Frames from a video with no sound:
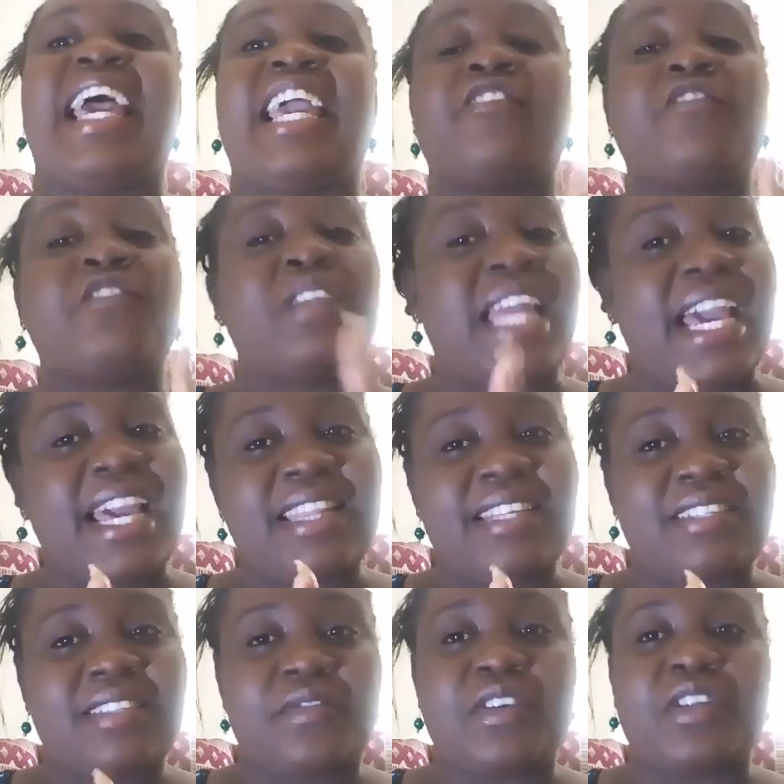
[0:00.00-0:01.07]
If you like
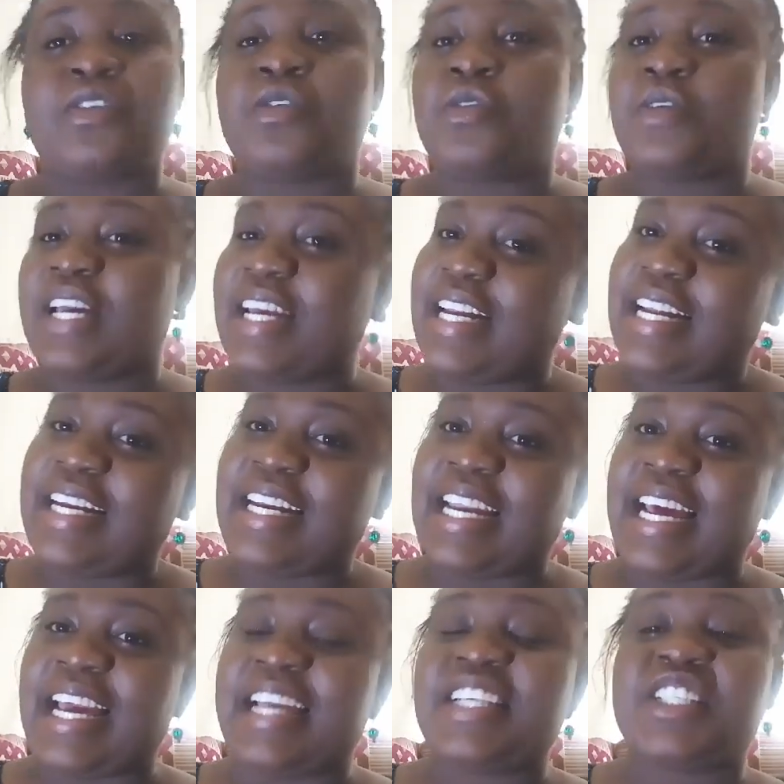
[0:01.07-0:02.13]
this video, go ahead
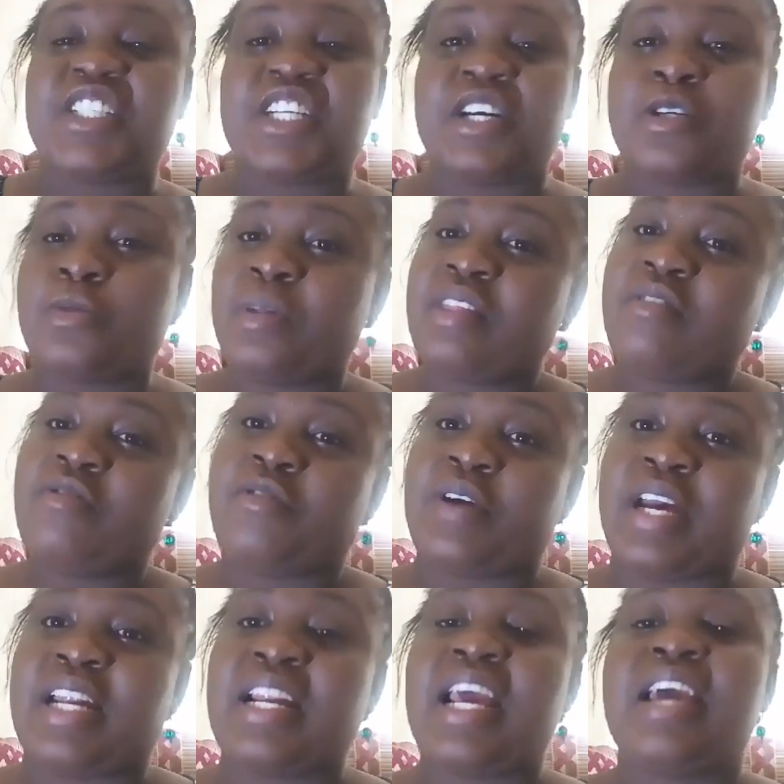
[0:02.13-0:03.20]
and like, share it with a
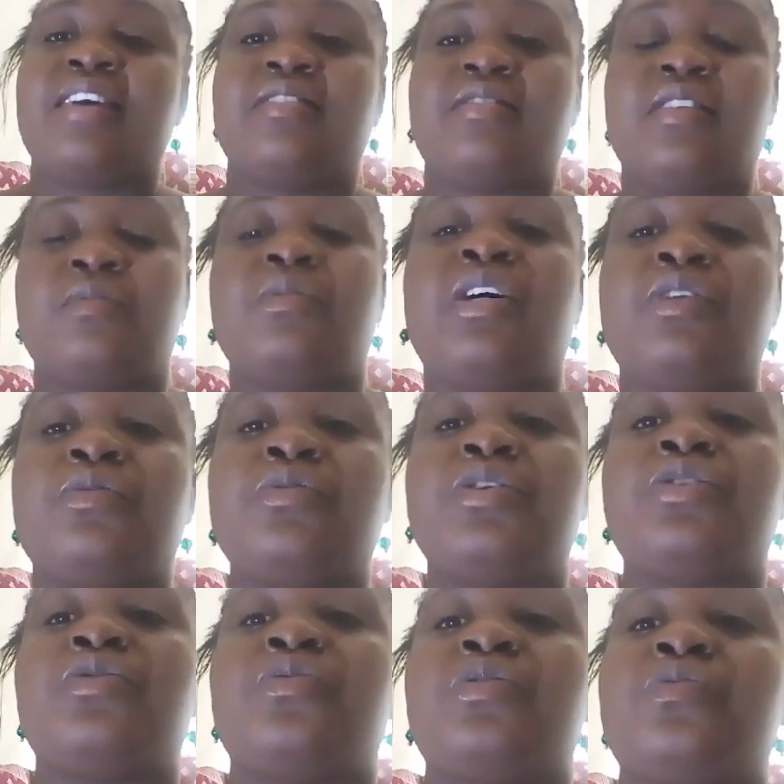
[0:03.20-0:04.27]
friend, someone who
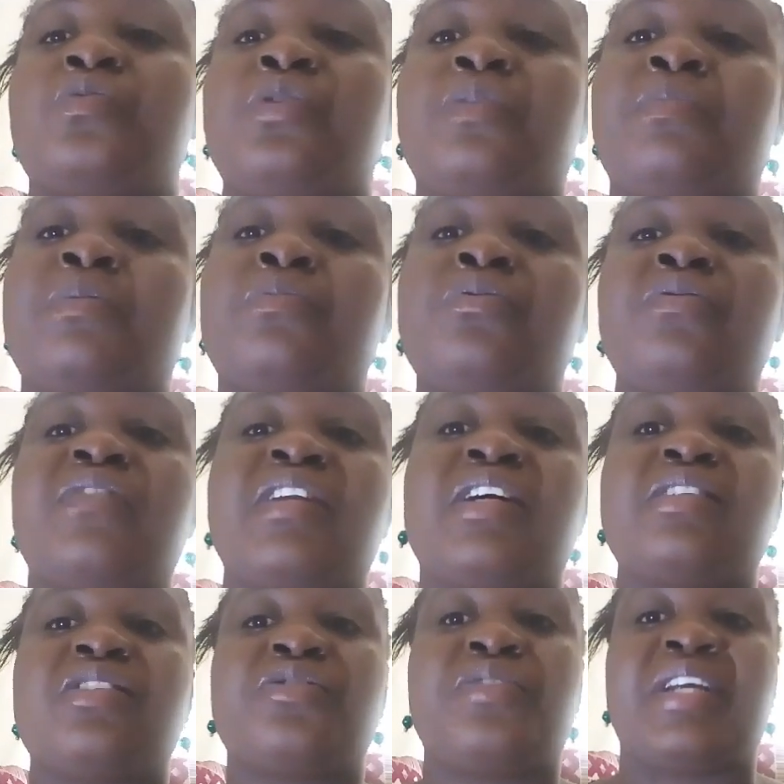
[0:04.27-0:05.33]
you know will be
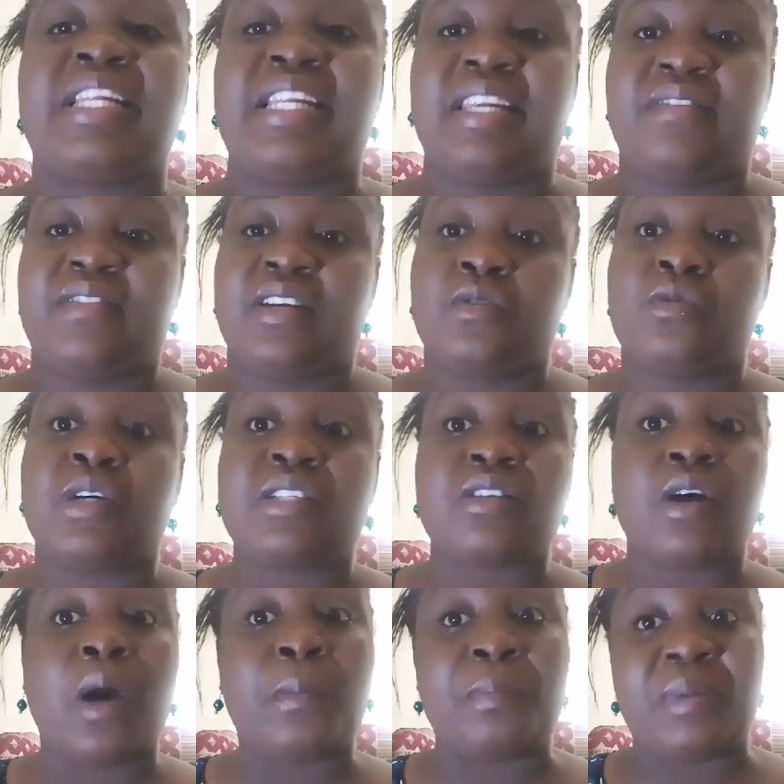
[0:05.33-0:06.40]
moving on to grade 11 and
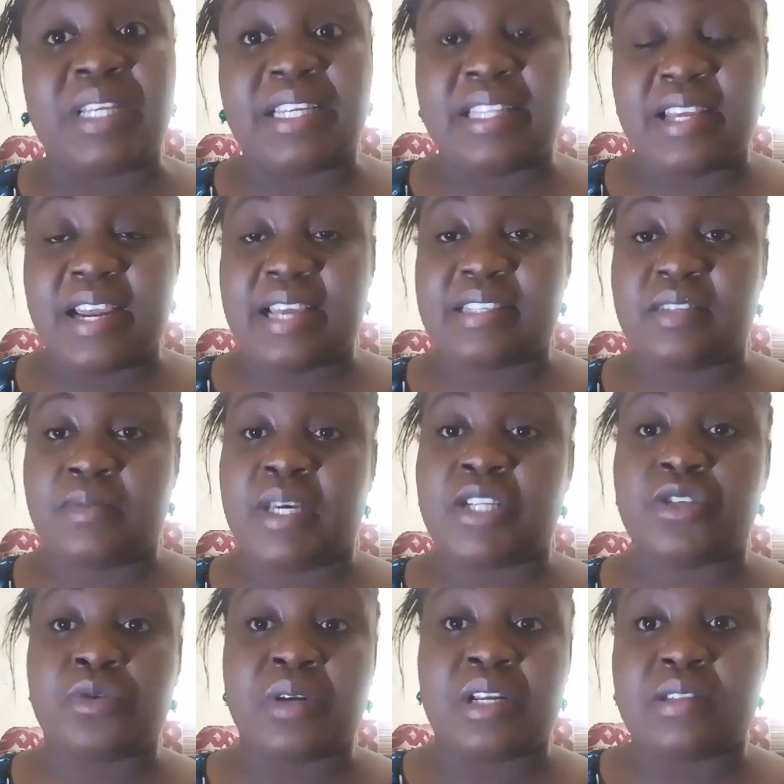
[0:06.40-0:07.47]
want to complete their
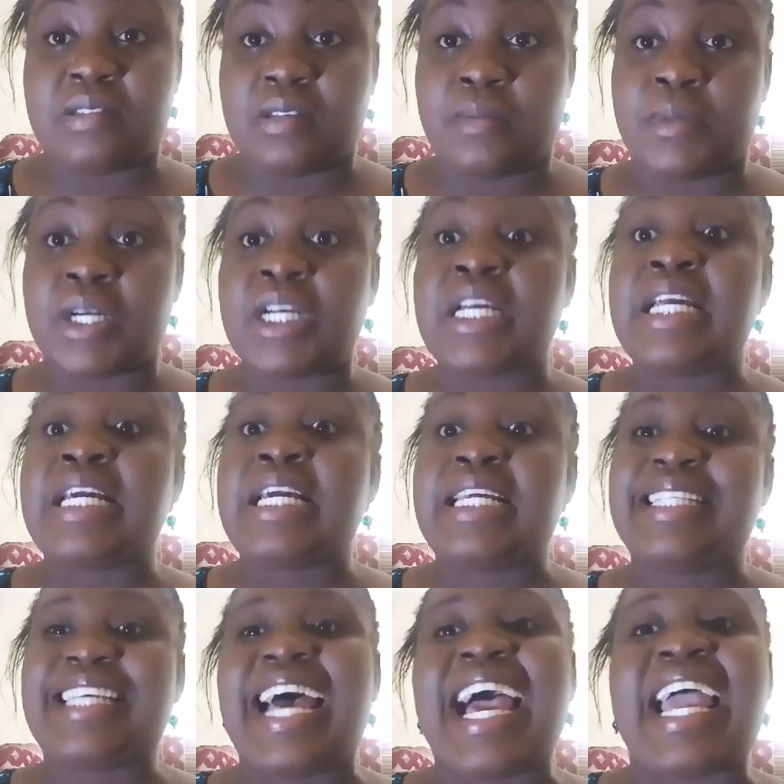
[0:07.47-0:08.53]
SBA during the summer
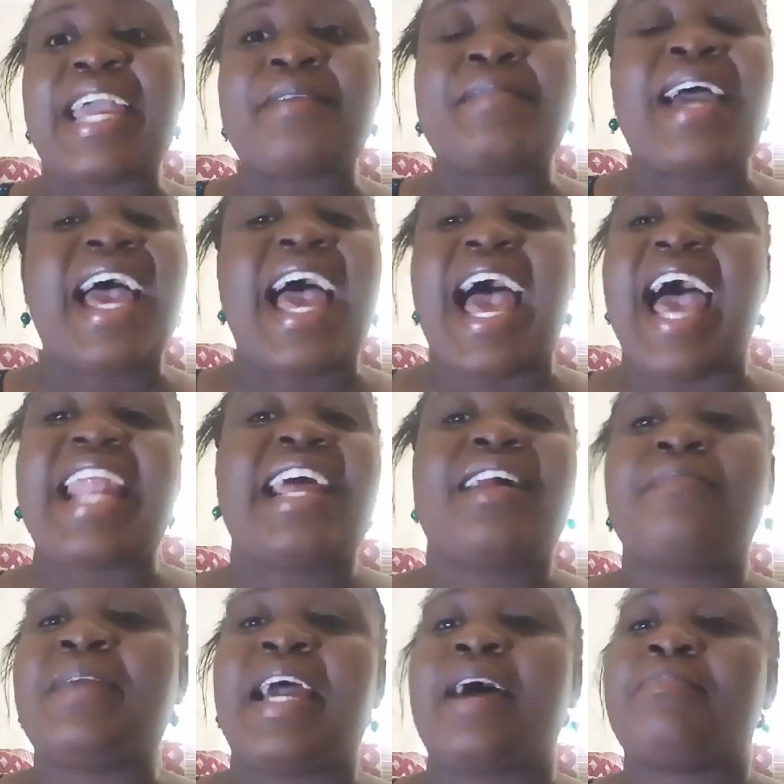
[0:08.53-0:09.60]
time, and
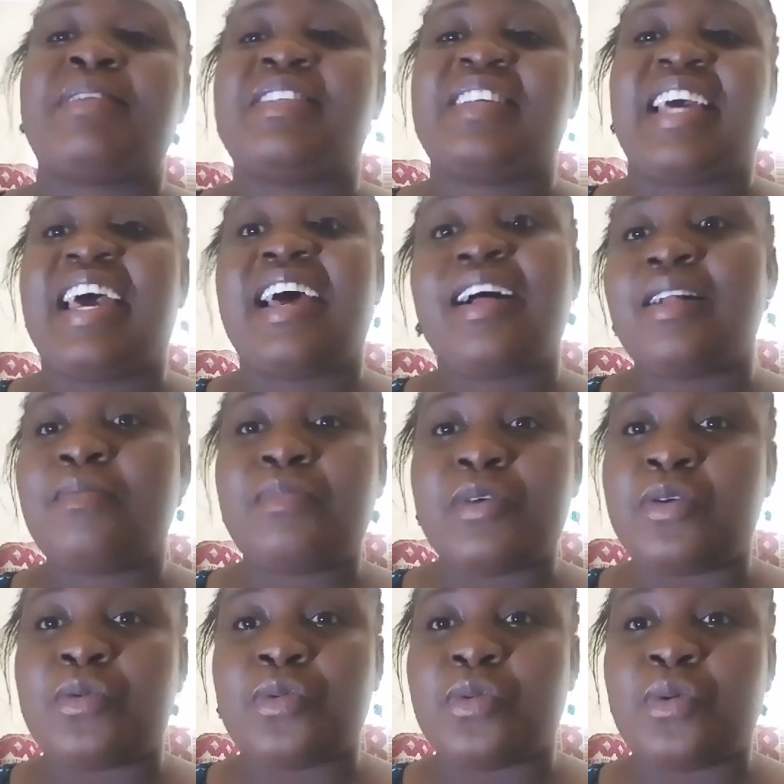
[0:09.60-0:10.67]
I'll be happy to
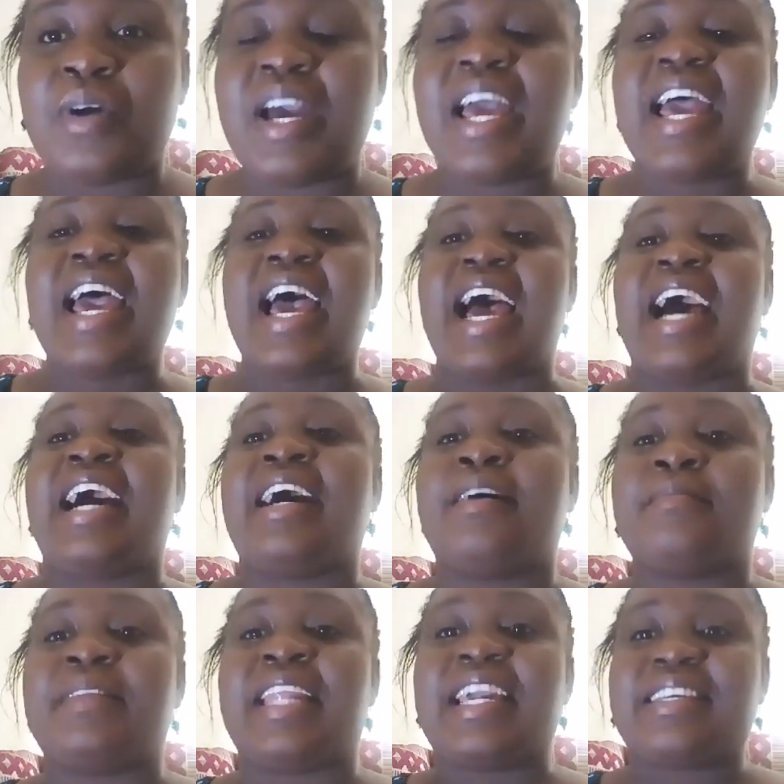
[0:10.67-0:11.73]
help you.
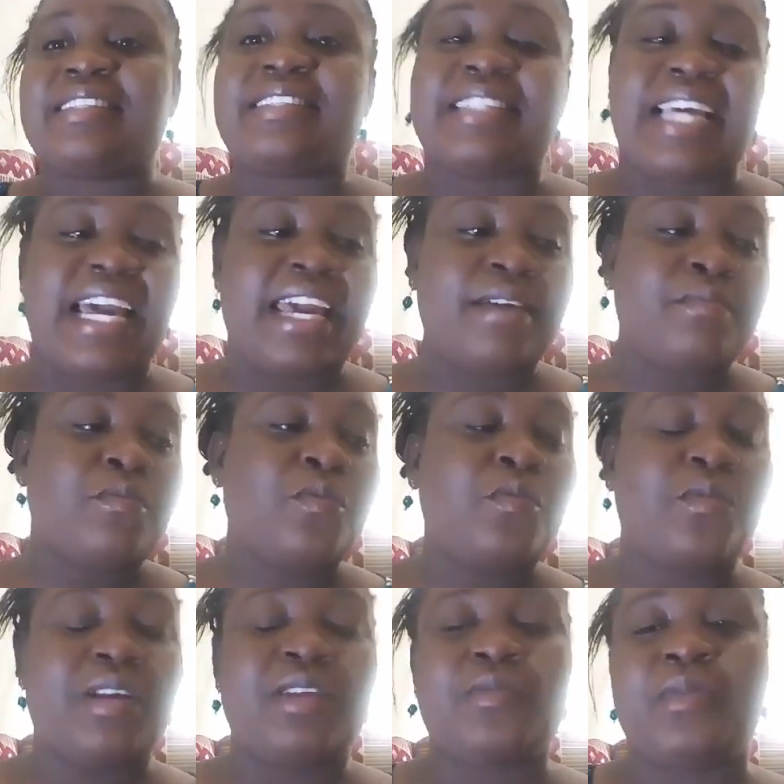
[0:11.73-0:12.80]
Next
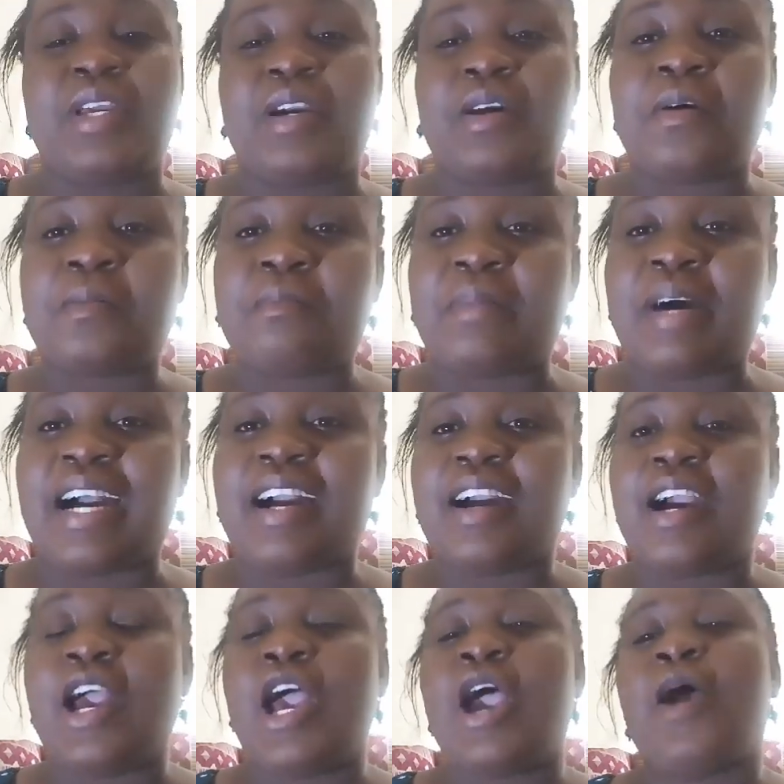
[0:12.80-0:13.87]
time when we come
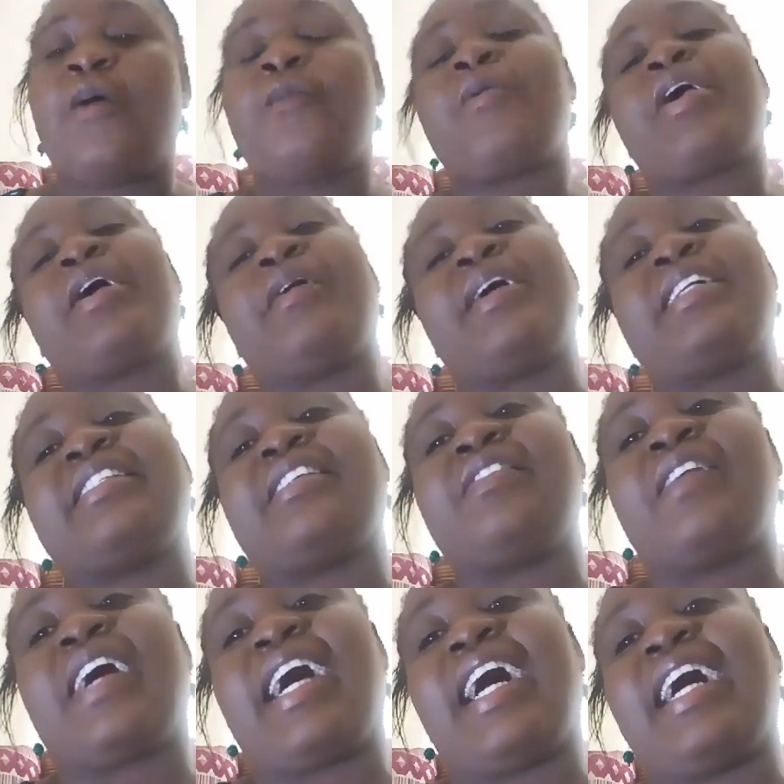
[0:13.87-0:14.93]
back, we're going
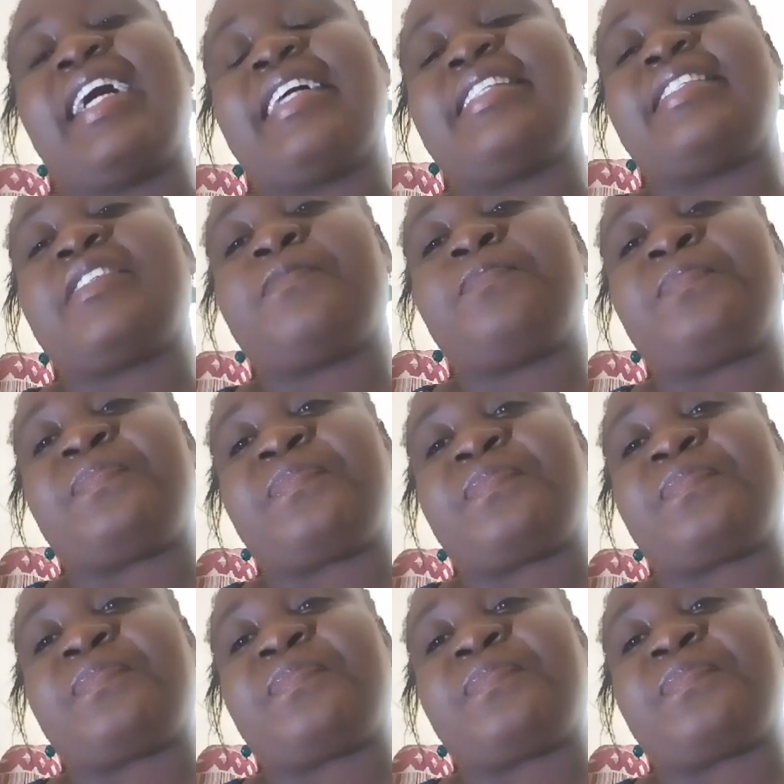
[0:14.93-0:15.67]
to look at